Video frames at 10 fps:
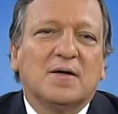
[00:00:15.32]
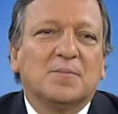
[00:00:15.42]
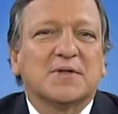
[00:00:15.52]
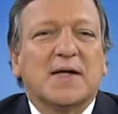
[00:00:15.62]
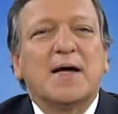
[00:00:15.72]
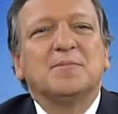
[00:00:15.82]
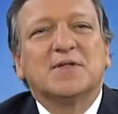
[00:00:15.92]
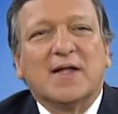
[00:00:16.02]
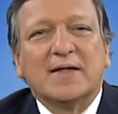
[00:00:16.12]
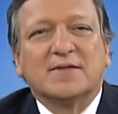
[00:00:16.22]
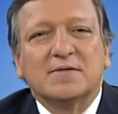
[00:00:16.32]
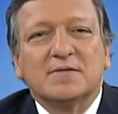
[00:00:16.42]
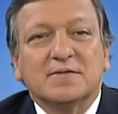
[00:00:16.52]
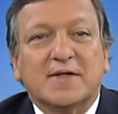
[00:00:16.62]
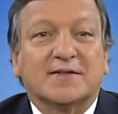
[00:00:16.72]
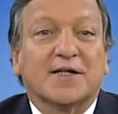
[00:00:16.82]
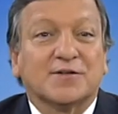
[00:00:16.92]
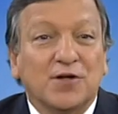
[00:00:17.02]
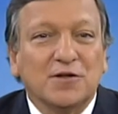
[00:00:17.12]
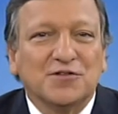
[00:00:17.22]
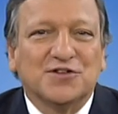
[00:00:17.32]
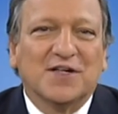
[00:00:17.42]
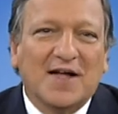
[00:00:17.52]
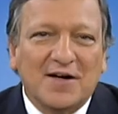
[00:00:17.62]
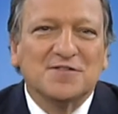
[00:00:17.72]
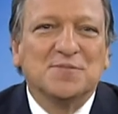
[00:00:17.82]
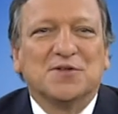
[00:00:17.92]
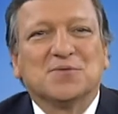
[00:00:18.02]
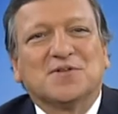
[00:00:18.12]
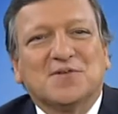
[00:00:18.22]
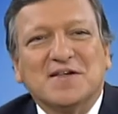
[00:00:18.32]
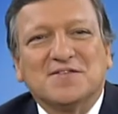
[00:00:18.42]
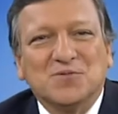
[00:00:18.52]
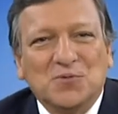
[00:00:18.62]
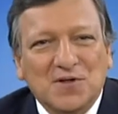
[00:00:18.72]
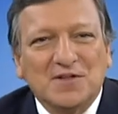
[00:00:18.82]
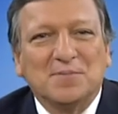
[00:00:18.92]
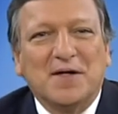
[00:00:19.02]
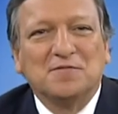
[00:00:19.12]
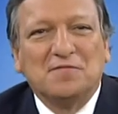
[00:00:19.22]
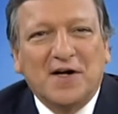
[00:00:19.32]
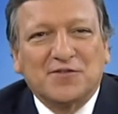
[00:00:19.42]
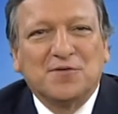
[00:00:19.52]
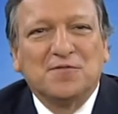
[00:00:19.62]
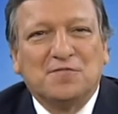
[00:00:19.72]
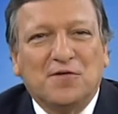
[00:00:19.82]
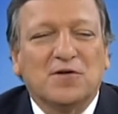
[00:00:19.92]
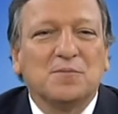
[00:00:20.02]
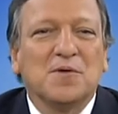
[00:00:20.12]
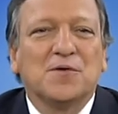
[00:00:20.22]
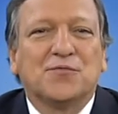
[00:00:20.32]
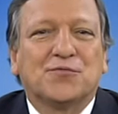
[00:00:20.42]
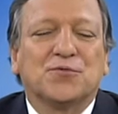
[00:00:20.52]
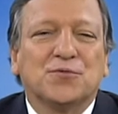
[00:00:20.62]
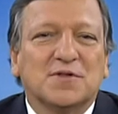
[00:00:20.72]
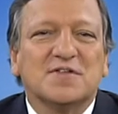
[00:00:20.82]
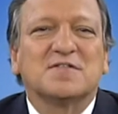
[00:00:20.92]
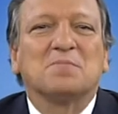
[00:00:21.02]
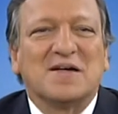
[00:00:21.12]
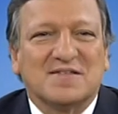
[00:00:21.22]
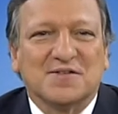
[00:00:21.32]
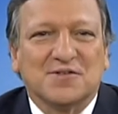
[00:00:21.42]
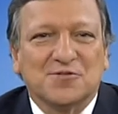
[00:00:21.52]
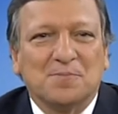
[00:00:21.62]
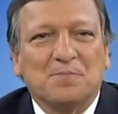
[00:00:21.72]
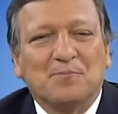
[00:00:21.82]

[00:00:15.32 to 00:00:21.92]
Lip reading: But I am delighted that technology allows me to address the World Manufacturing Forum through this message.